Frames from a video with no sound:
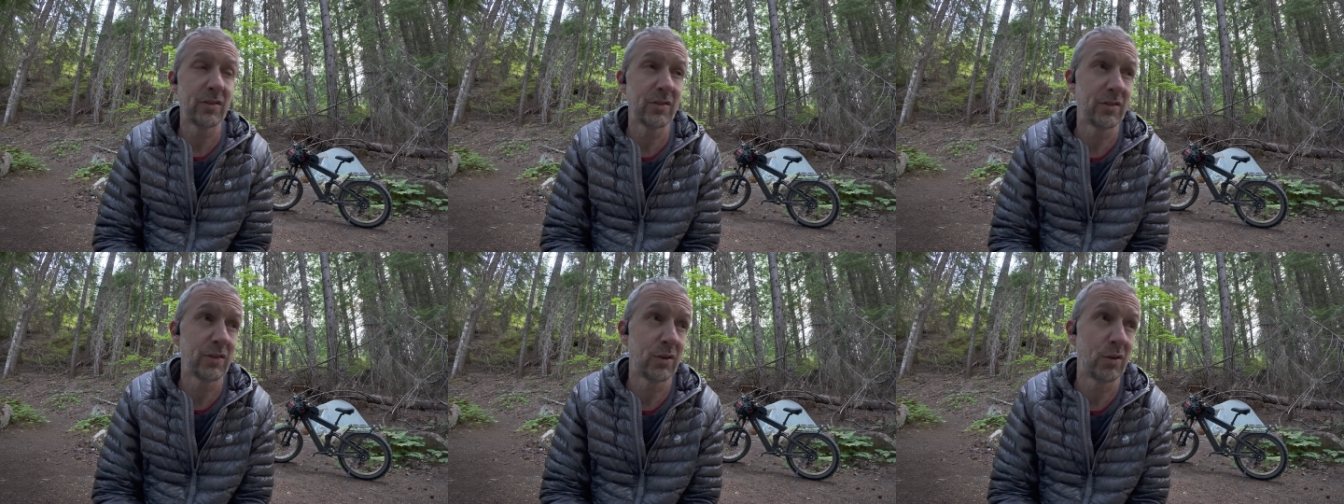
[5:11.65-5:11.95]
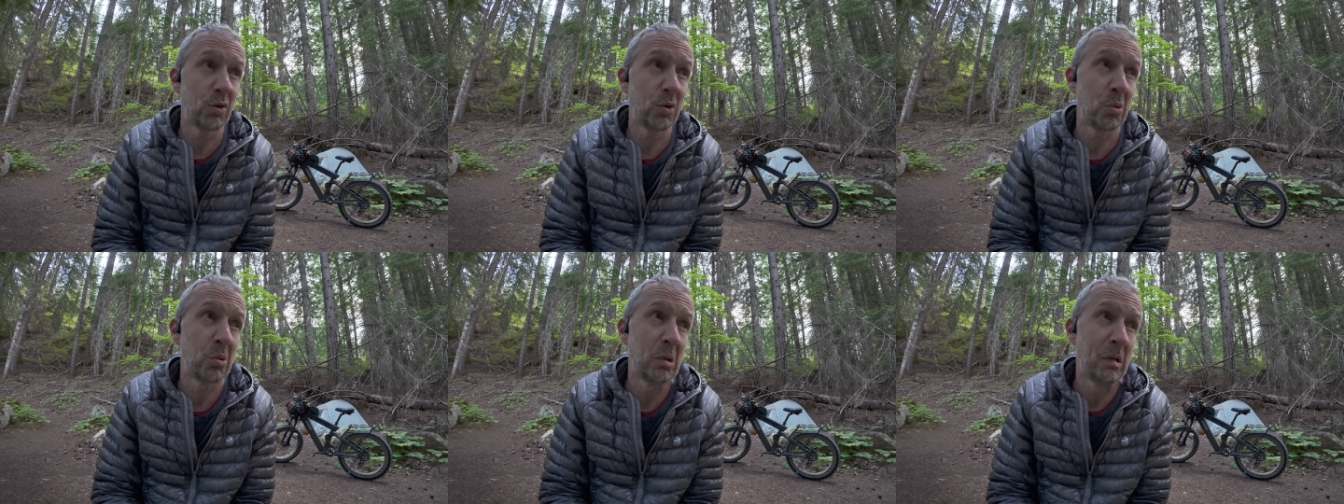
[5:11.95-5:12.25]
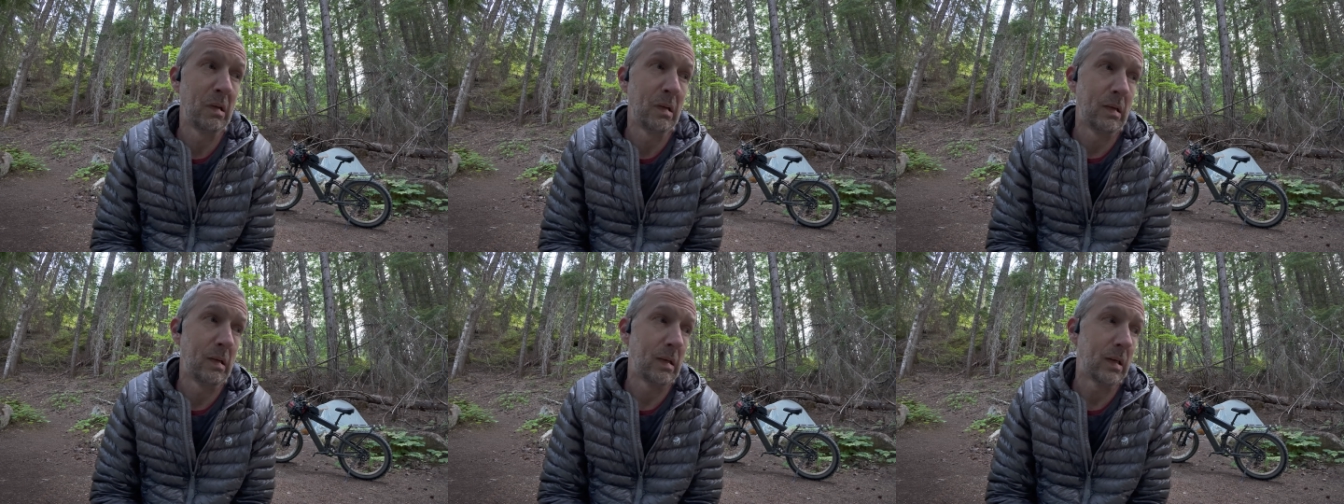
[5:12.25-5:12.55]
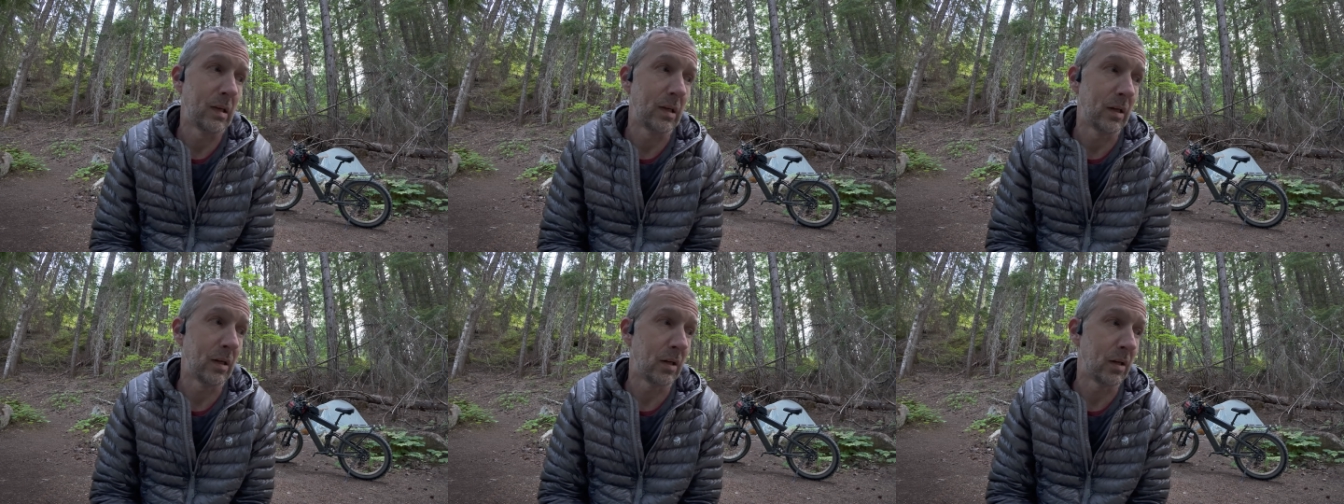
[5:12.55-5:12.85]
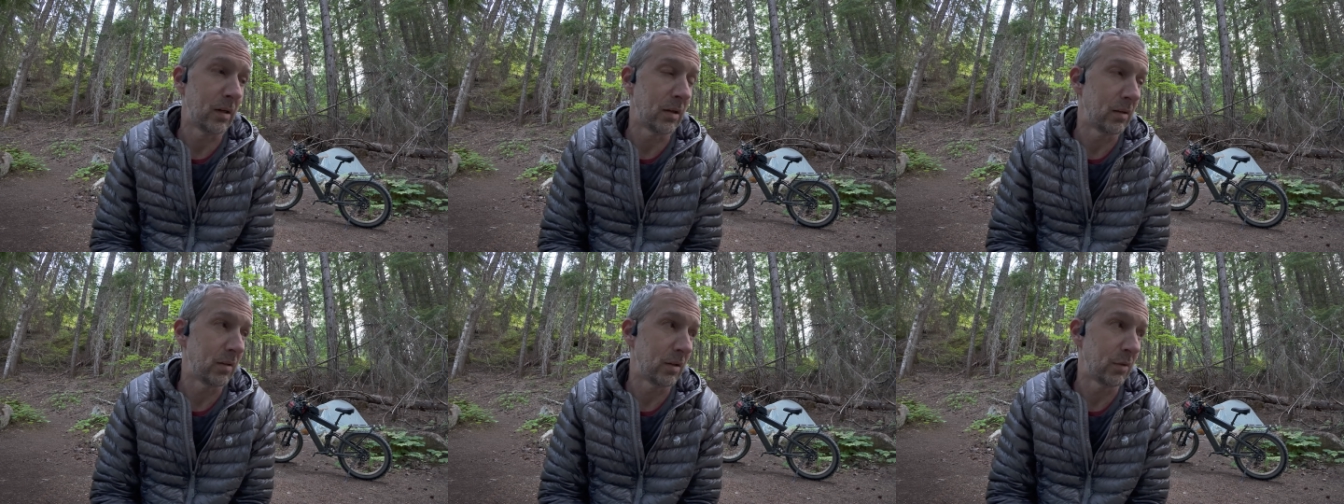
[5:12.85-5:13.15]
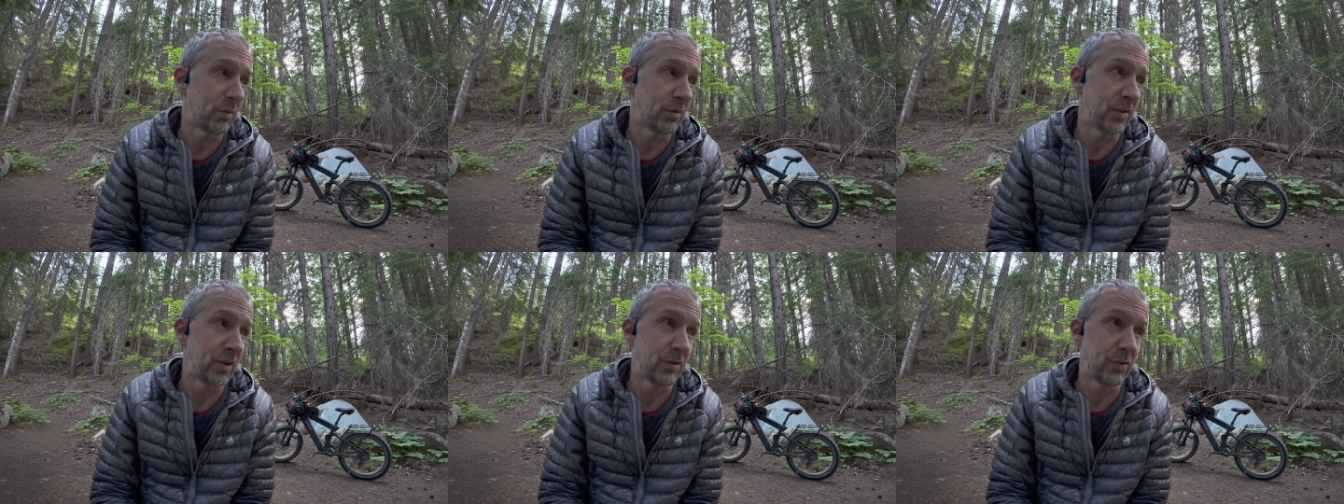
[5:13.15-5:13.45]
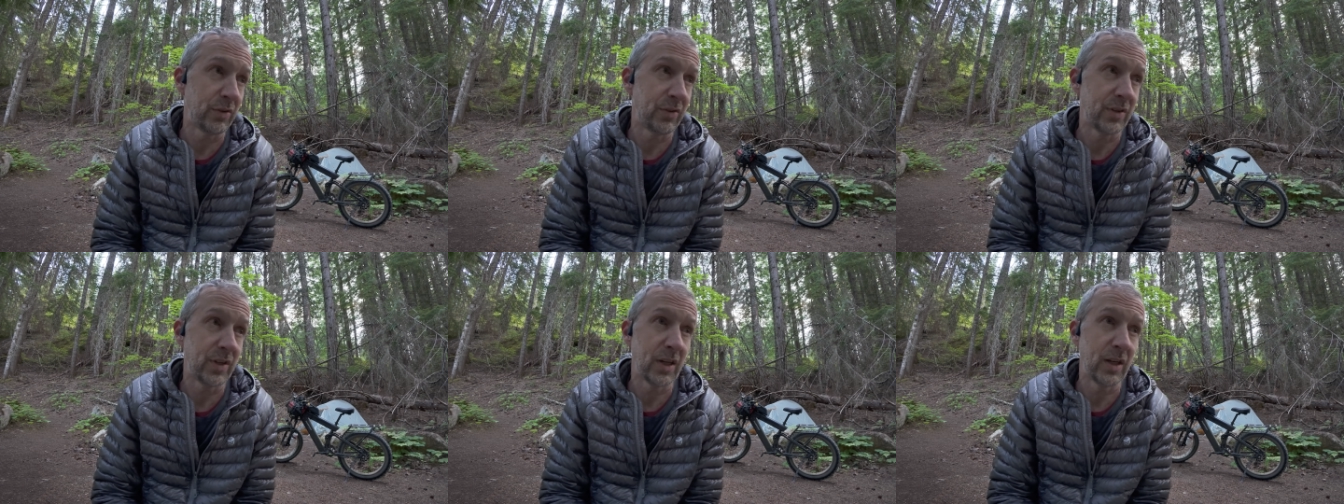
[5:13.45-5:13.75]
So that was
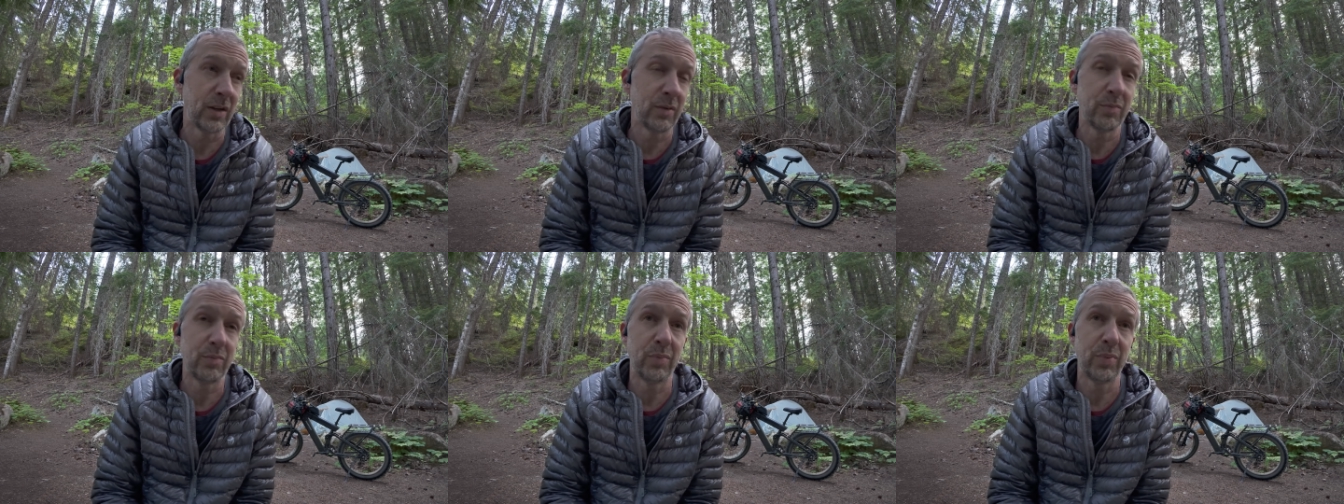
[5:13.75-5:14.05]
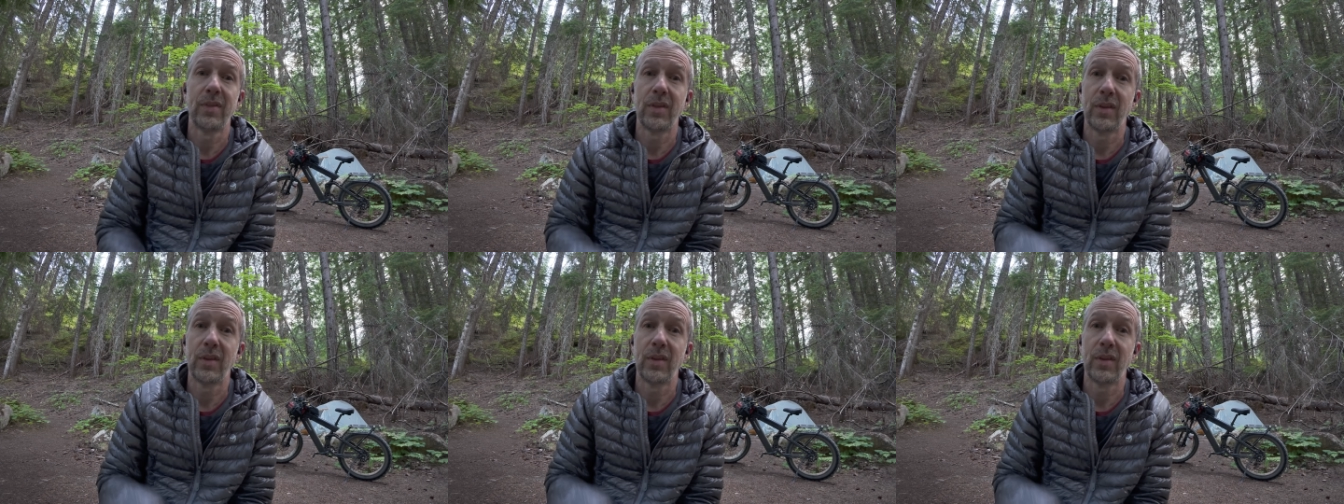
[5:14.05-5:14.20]
interesting.